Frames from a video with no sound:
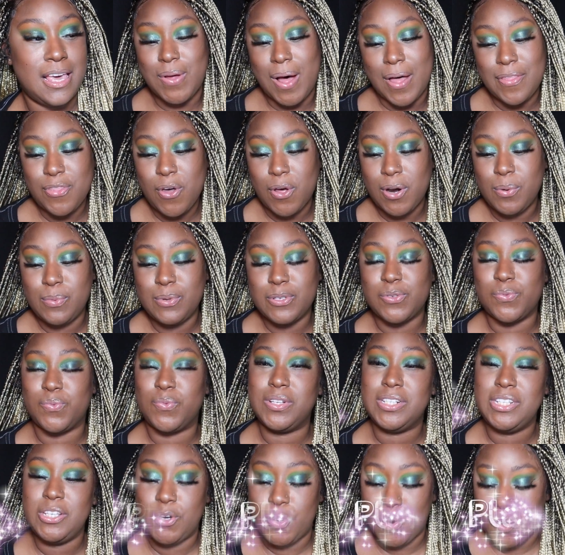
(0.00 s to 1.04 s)
So I thought it was
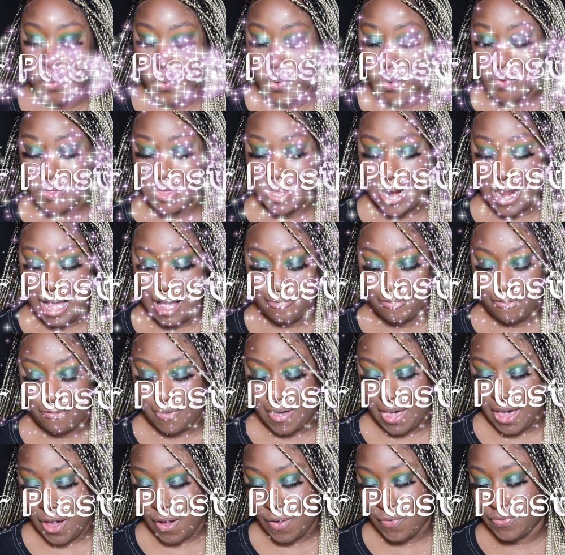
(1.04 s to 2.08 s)
really cool that I
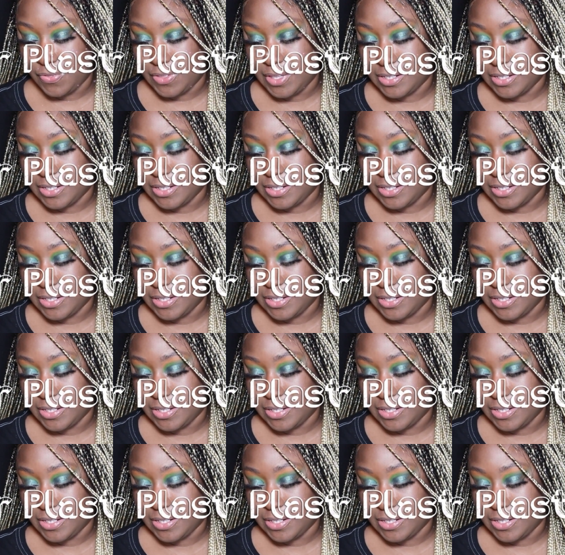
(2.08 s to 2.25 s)
found